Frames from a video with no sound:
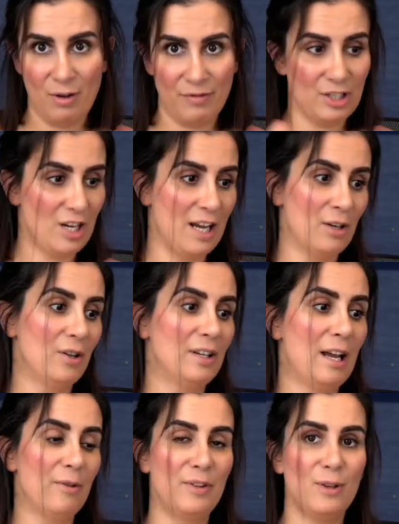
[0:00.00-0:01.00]
of the channel.
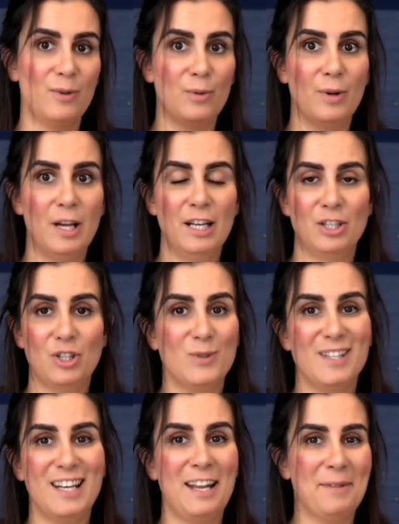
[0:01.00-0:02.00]
Now, if you
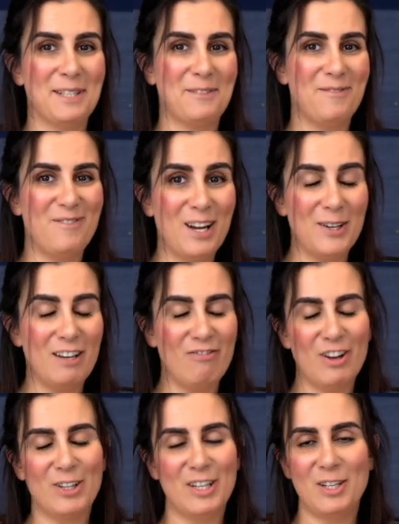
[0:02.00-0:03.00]
choose a name that's very,
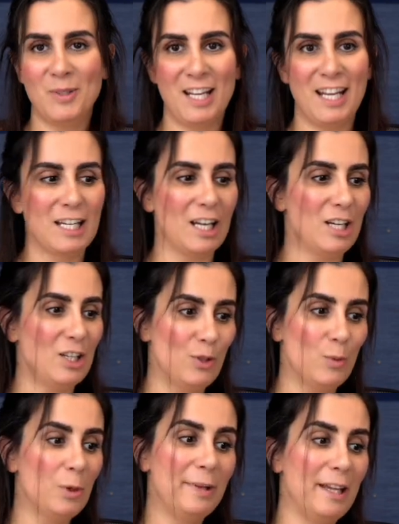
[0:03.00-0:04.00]
very unique,
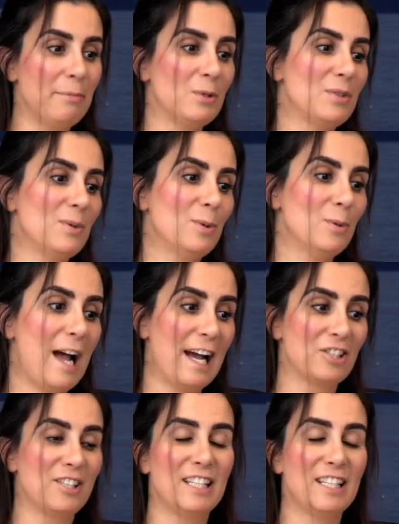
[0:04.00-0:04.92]
you will be able to actually